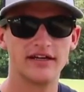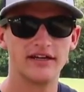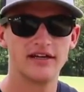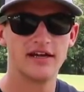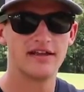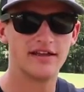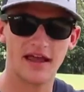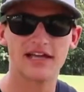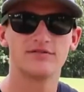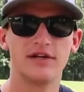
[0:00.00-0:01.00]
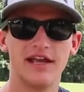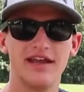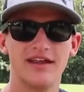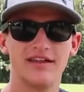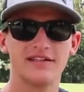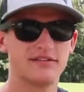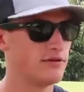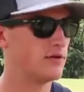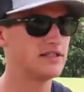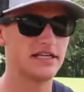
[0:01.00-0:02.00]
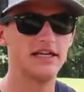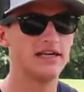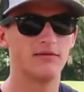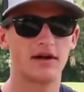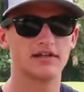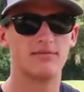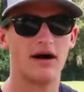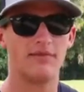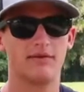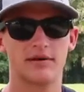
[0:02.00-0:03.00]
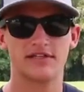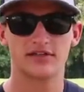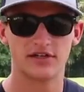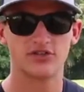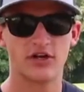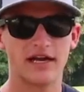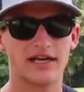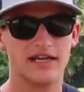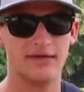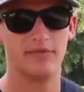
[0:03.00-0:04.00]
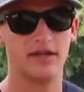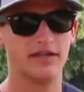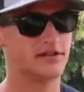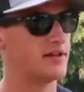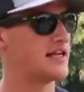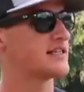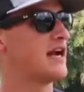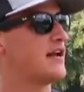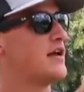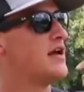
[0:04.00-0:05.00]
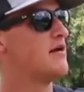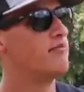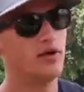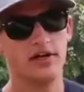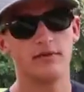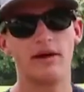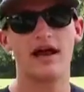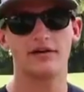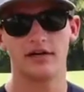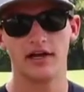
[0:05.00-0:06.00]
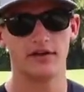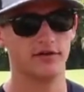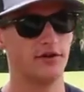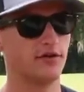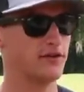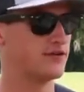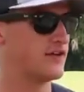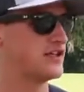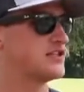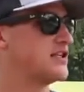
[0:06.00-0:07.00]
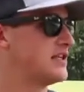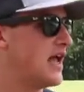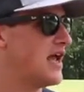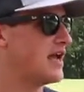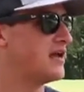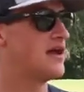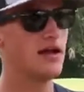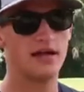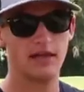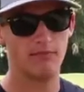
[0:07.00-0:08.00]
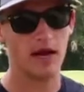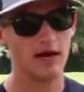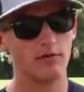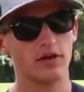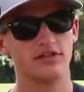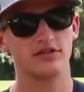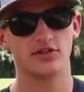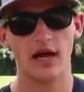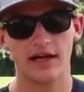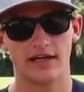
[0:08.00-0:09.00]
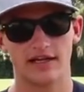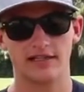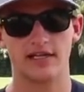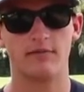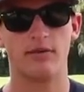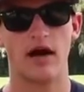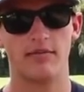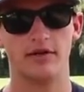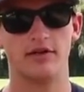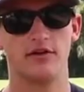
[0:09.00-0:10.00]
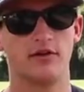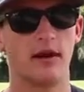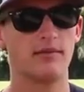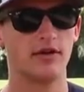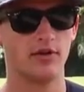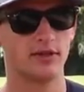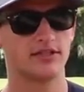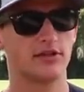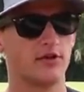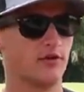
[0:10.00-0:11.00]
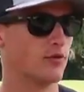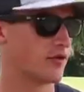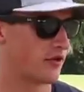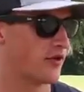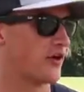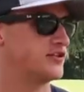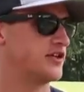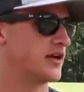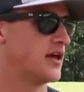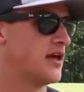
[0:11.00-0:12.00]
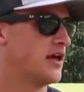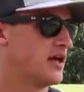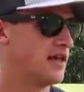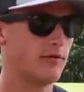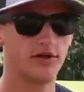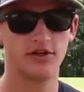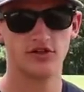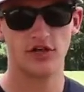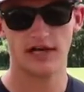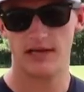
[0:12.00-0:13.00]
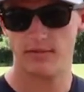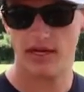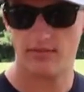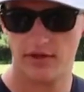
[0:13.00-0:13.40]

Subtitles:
it, and then that's when he hit it. So he wasn't eating it when I was popping it. When I started to drag it, he bit it. So that's kind of putting a pattern together. You know, those fish today, they might want you dragging it instead of popping it. You know, they might be a little bit slower, more lethargic, and they want you to drag that bait,